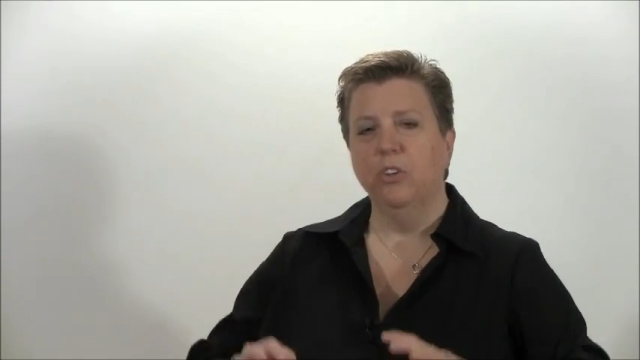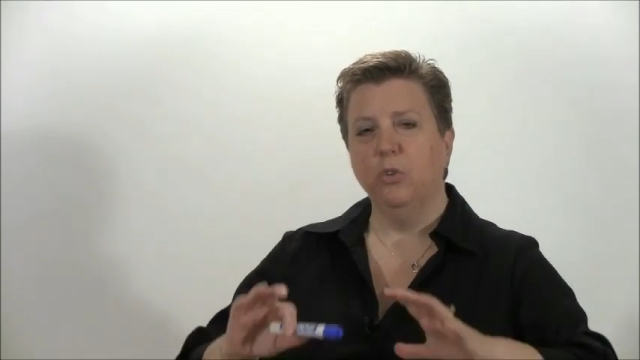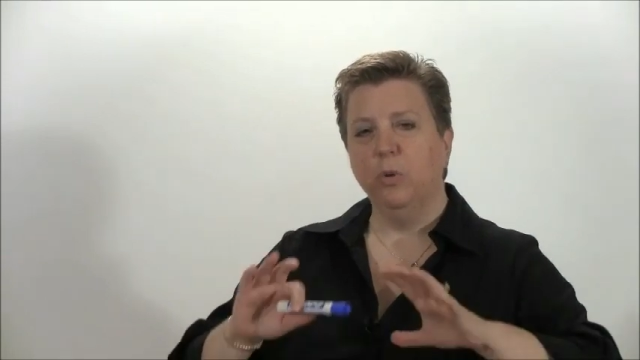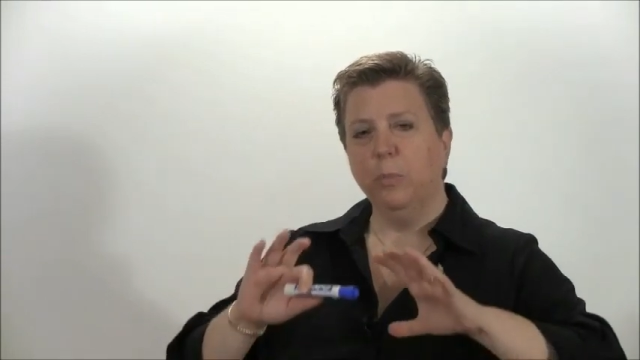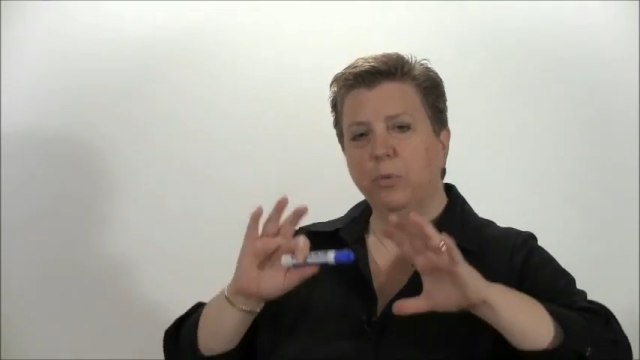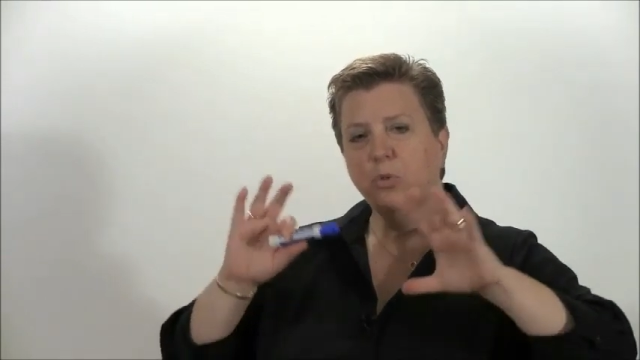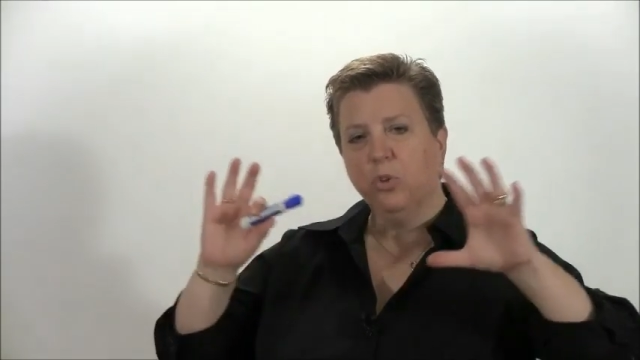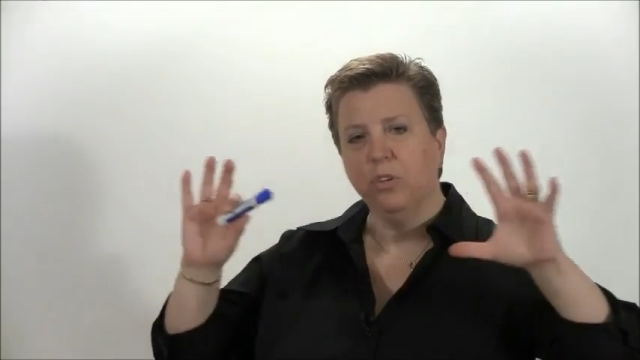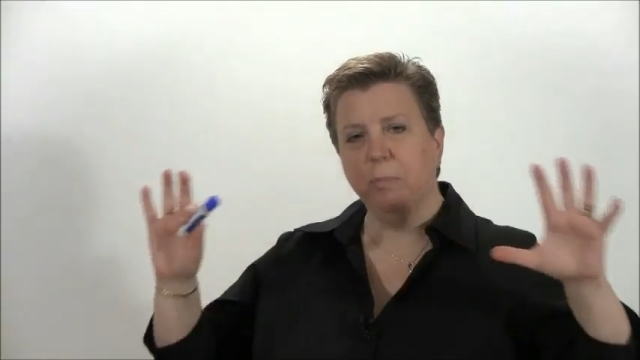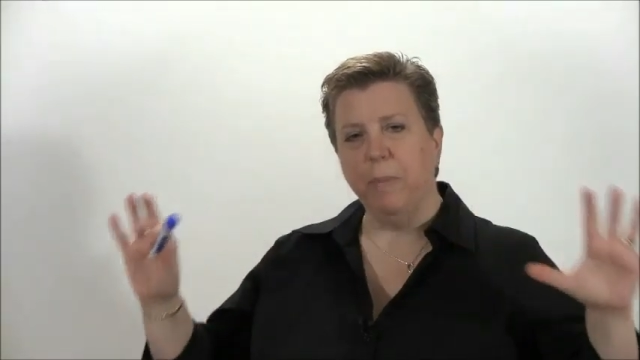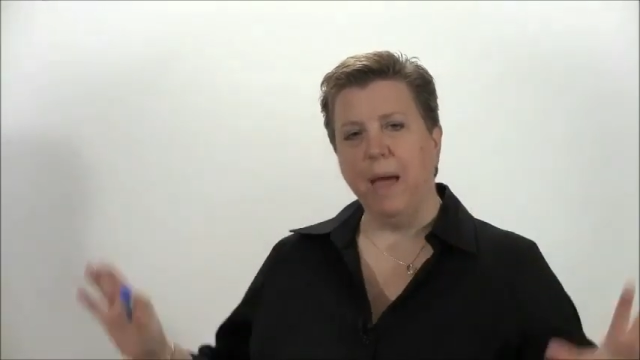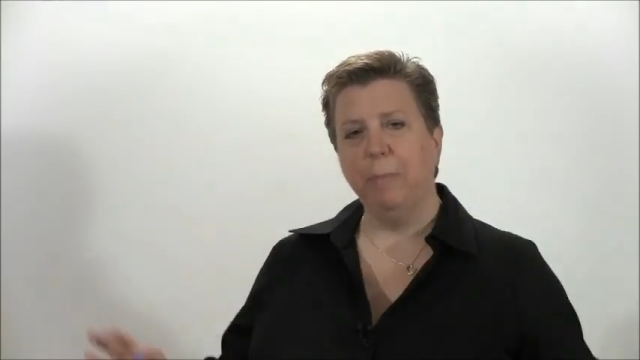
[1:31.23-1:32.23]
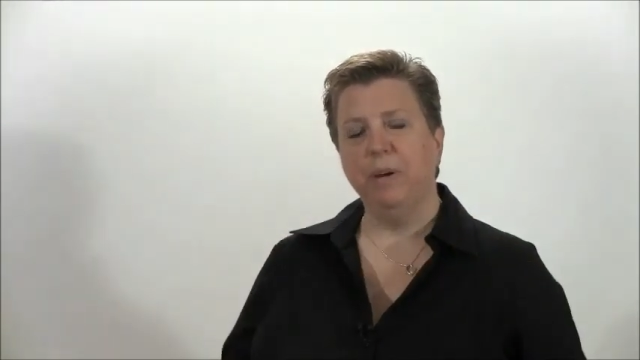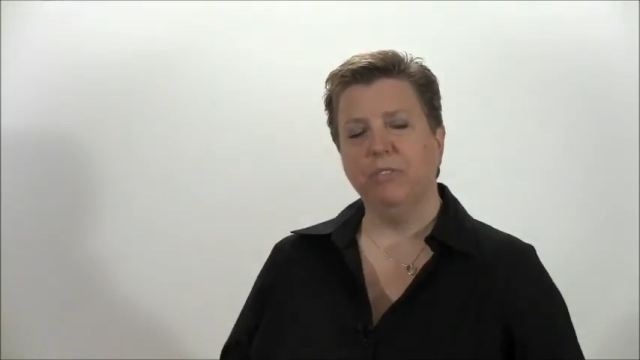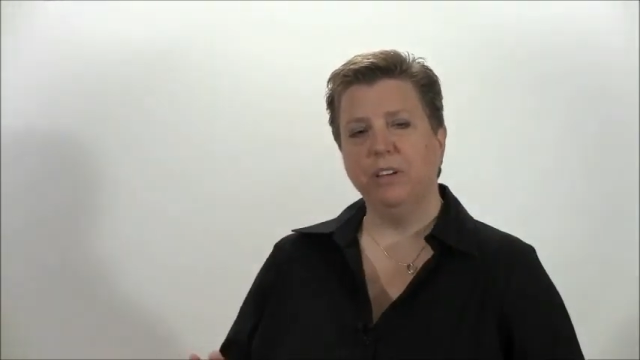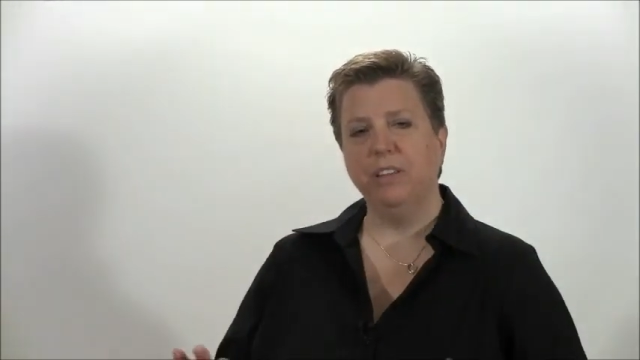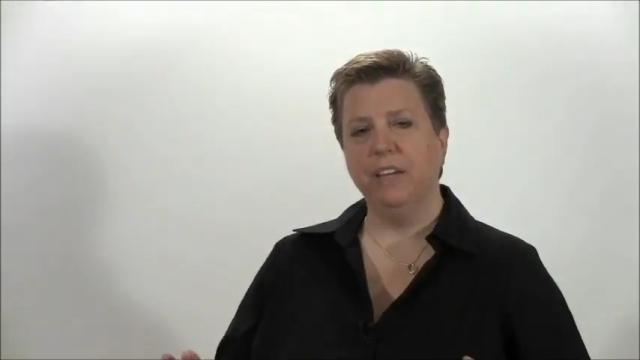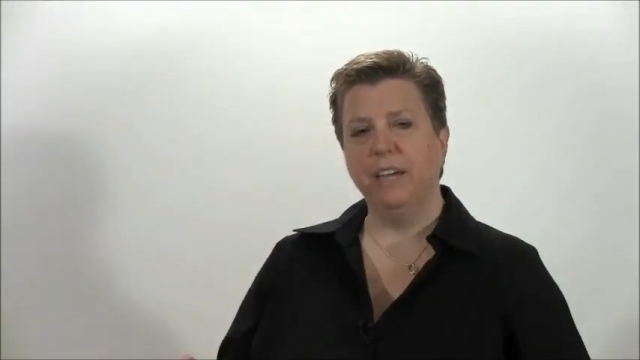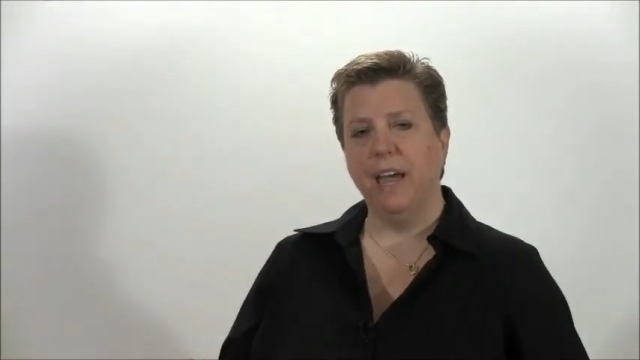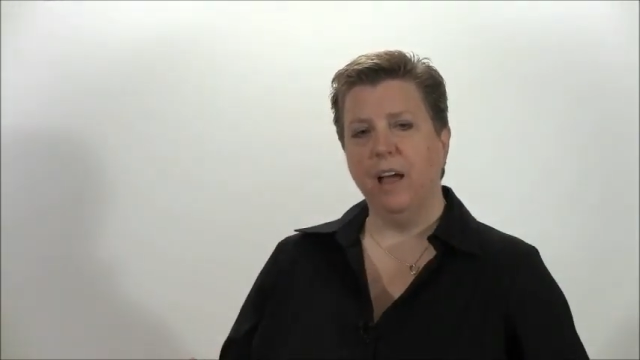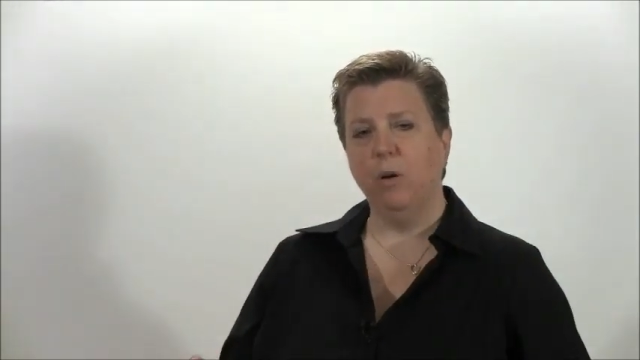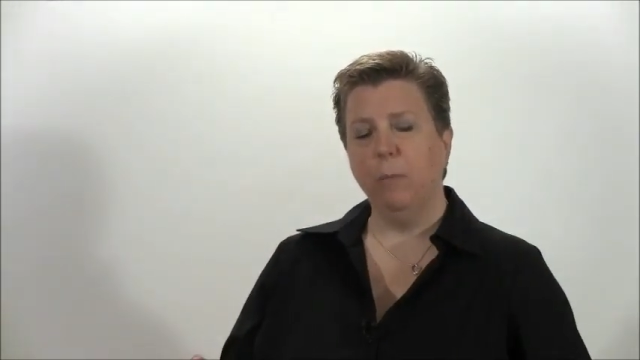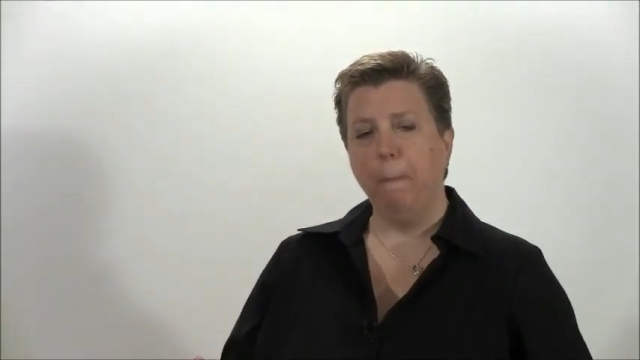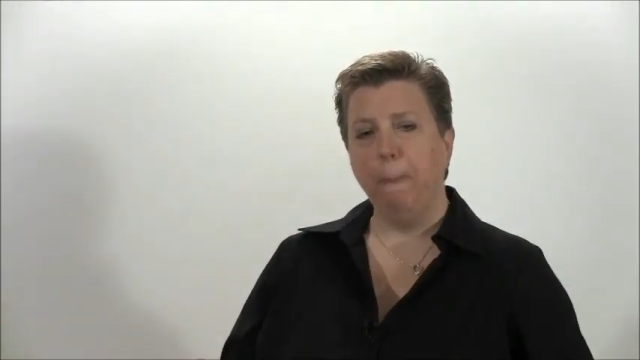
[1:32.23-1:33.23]
So we sort of map everything
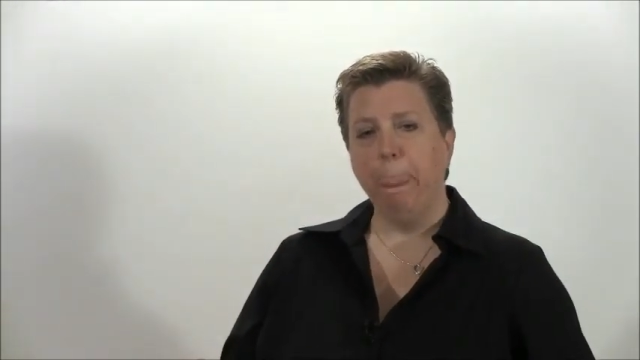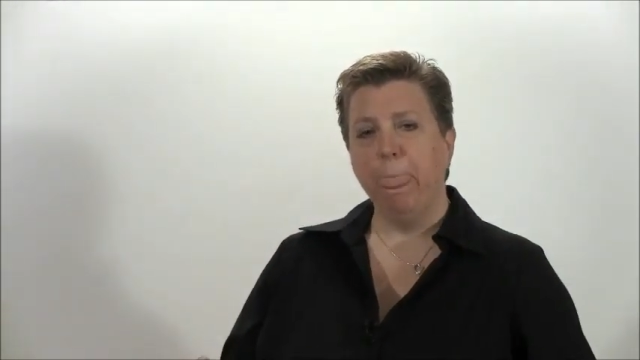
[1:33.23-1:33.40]
out,